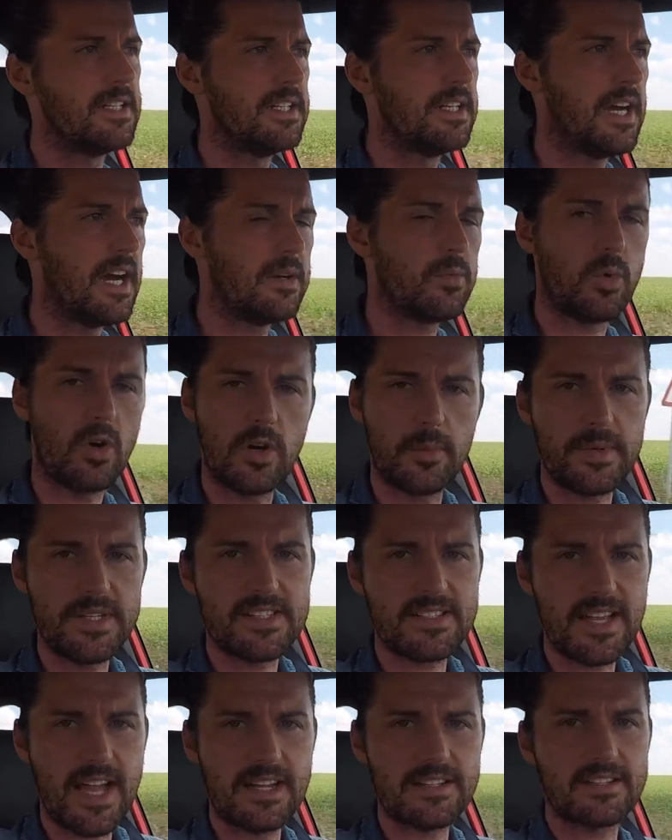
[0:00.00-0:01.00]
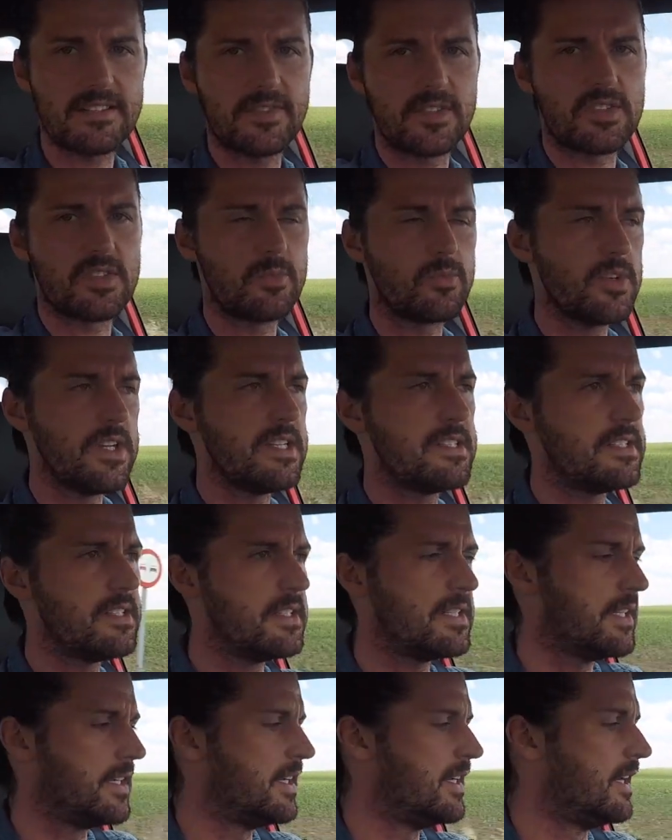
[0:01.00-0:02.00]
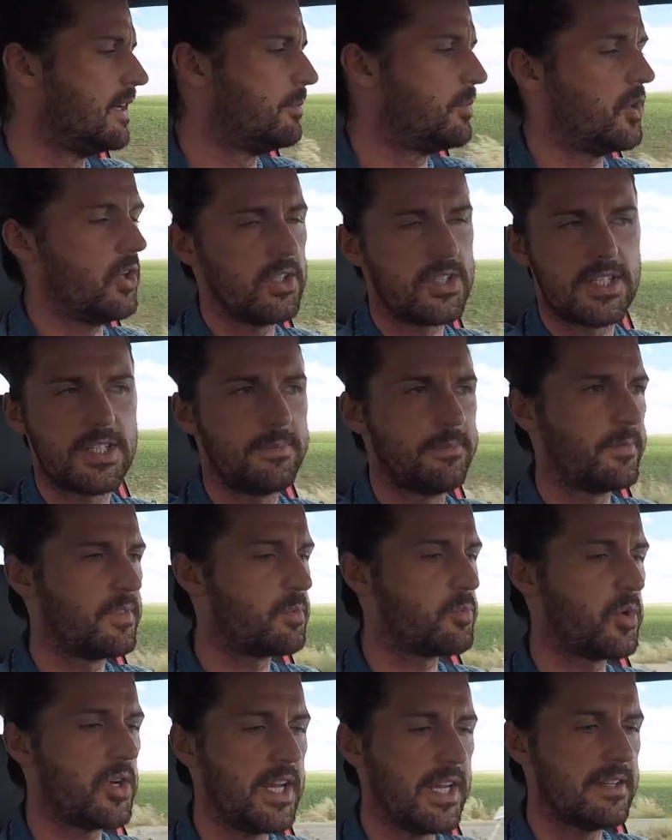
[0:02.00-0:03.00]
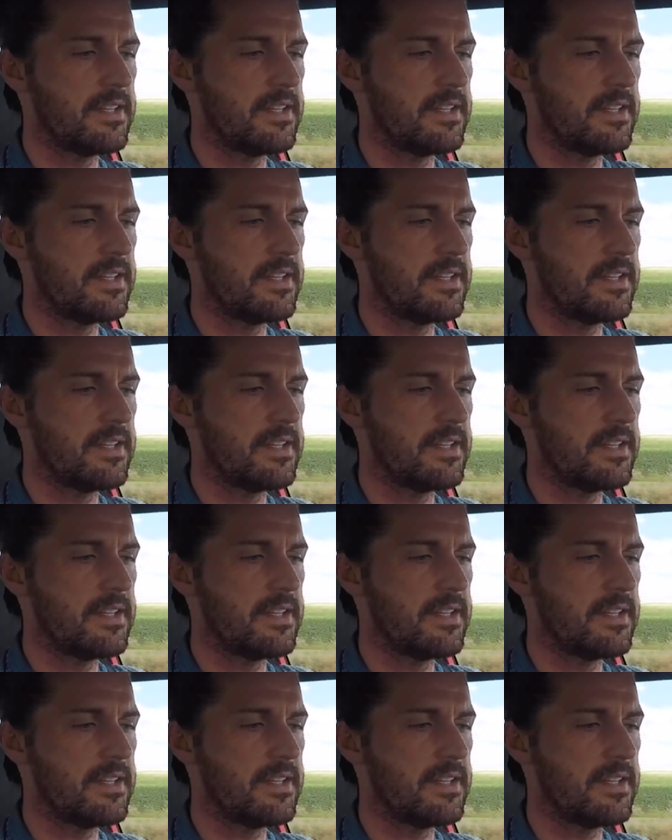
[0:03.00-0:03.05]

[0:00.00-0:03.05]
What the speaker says: I'd want to be sat for some reason, but it's brilliant.